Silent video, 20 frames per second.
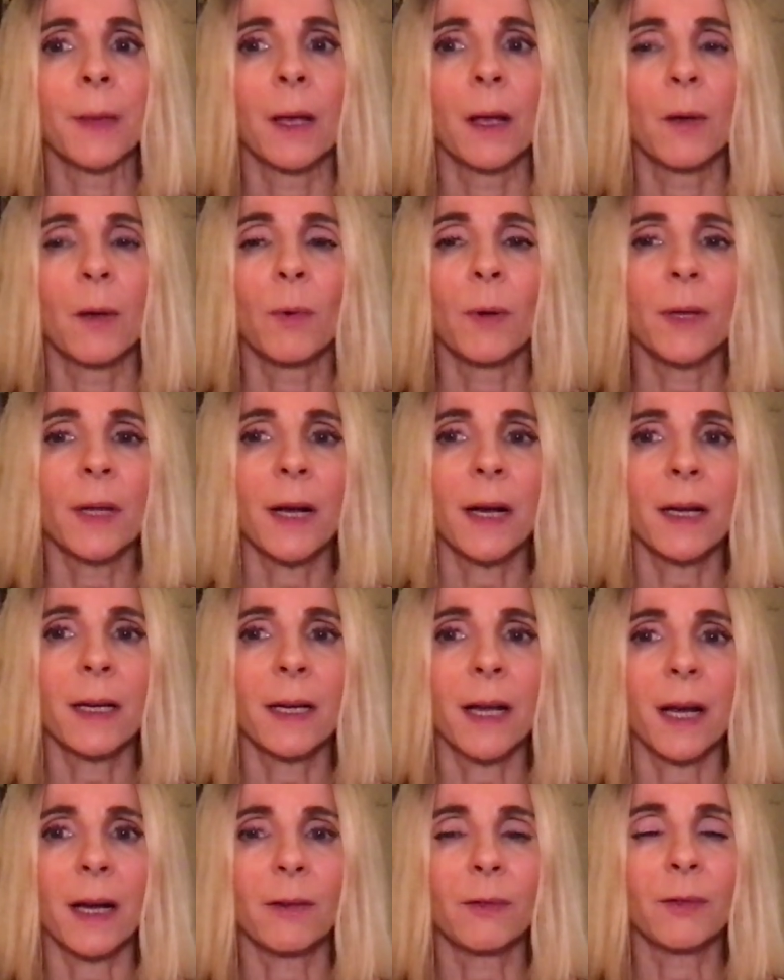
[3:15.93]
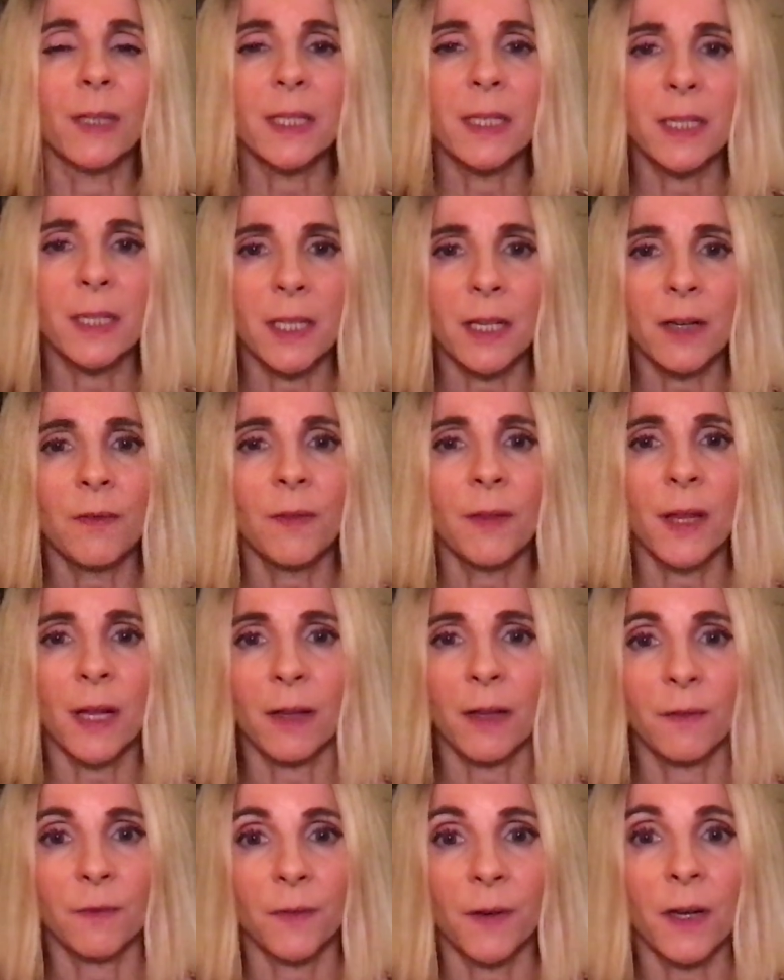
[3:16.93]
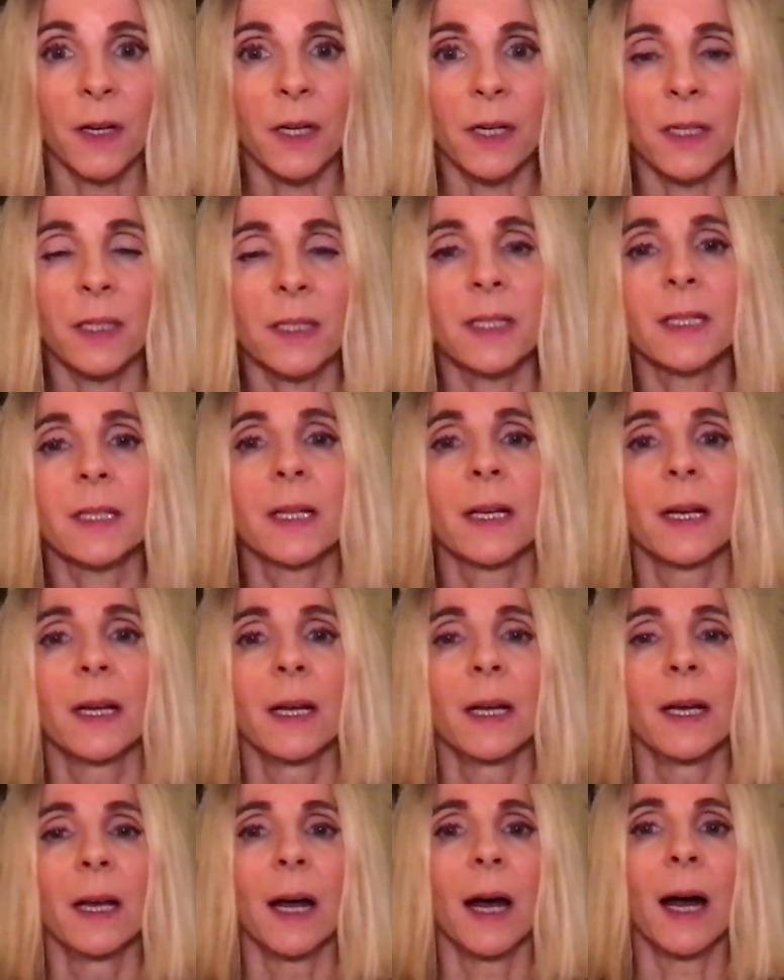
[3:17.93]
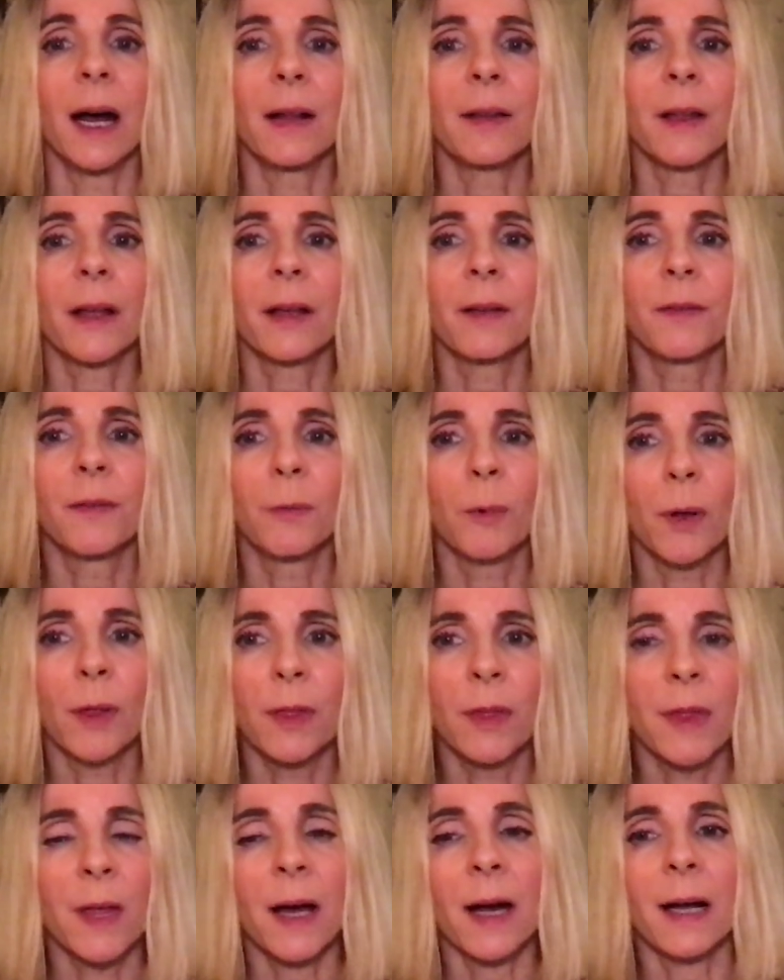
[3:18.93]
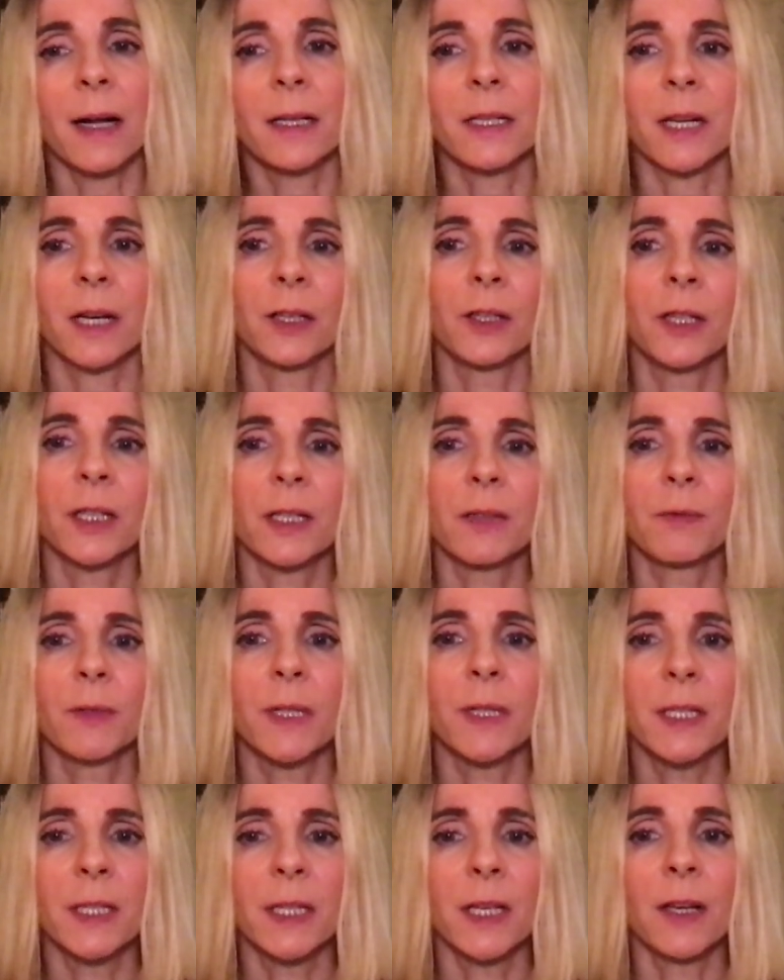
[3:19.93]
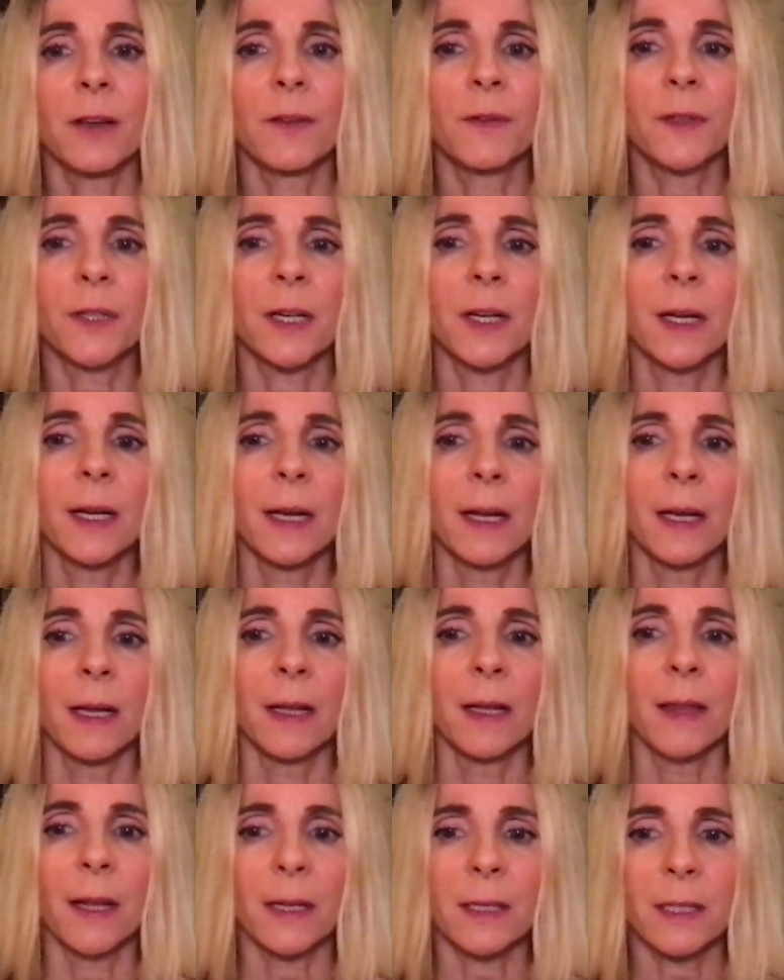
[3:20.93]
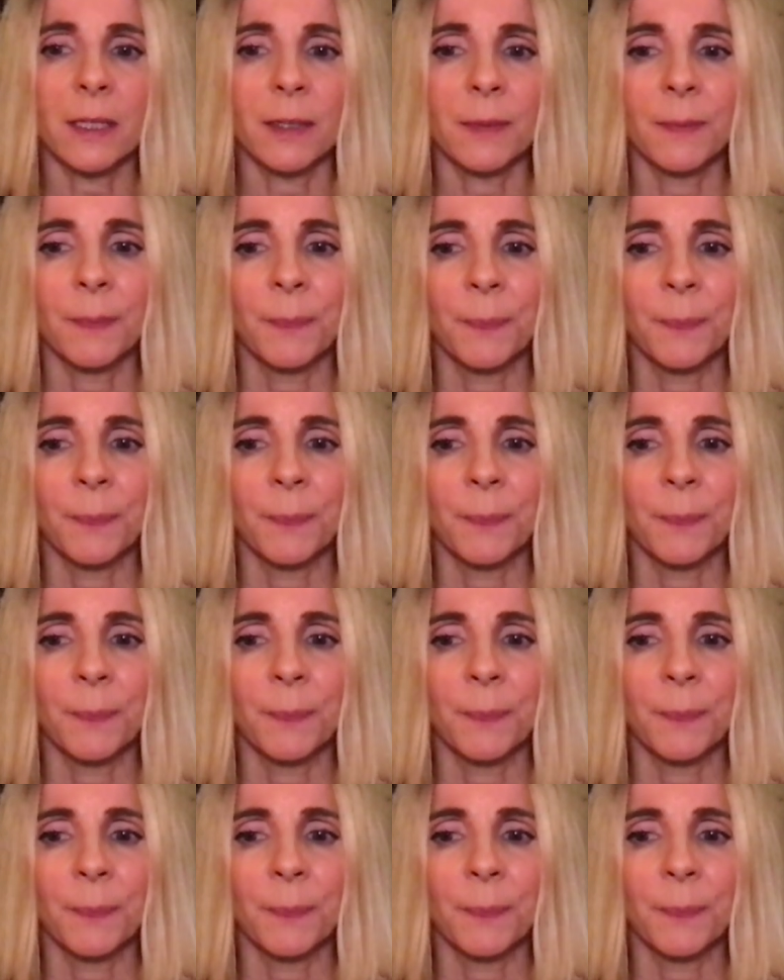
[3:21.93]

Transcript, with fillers: when I, I received that verse, and I've with that I just received that